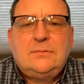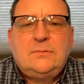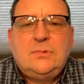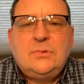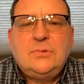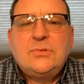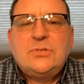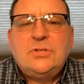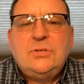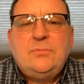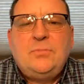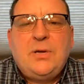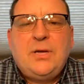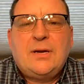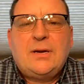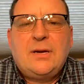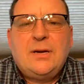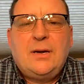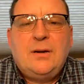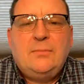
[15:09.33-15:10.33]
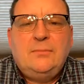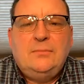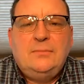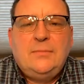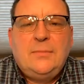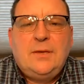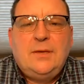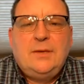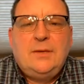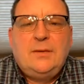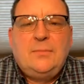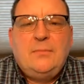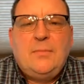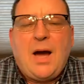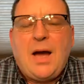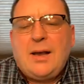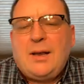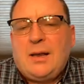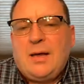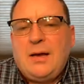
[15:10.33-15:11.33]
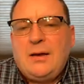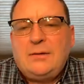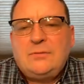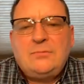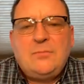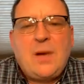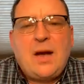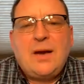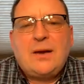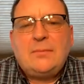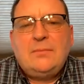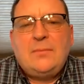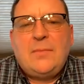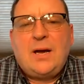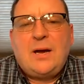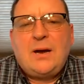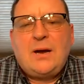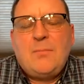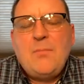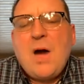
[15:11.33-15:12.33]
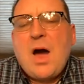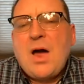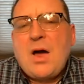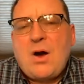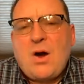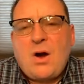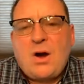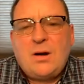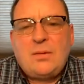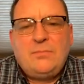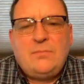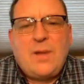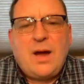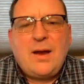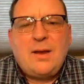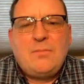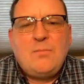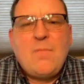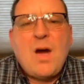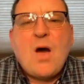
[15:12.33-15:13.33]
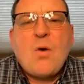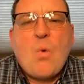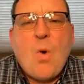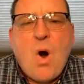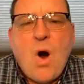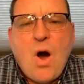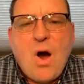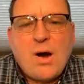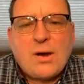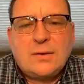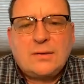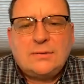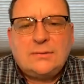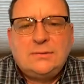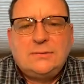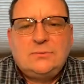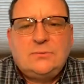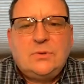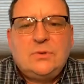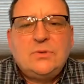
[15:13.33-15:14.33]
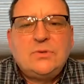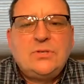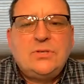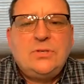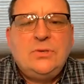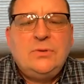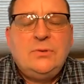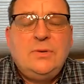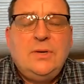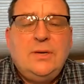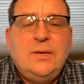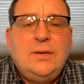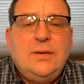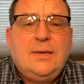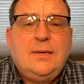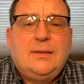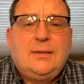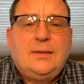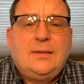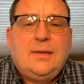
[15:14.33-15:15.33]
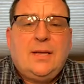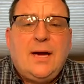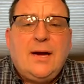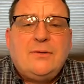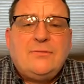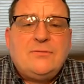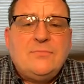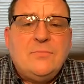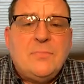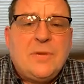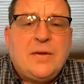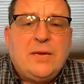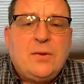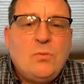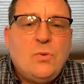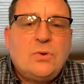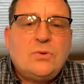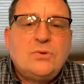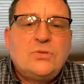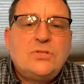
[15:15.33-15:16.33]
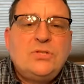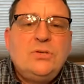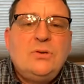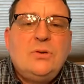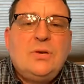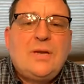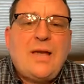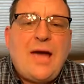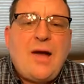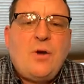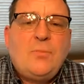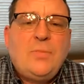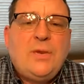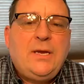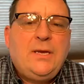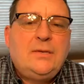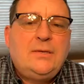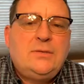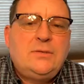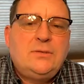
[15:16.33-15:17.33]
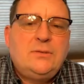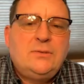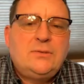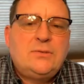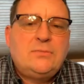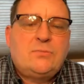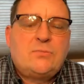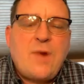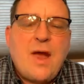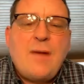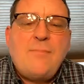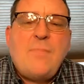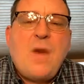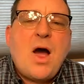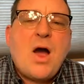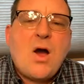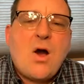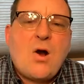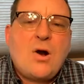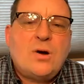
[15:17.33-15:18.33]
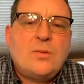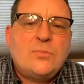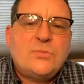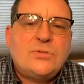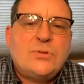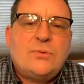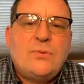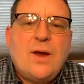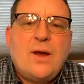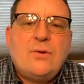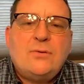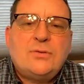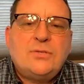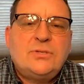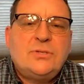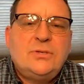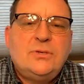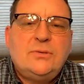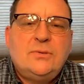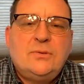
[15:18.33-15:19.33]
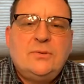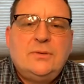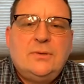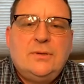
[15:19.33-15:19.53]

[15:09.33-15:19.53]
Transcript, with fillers: Why don't you pick up my love, my, my, my heart, my, my walk? Why don't you love me? Why don't you allow me to wrap my arms around you?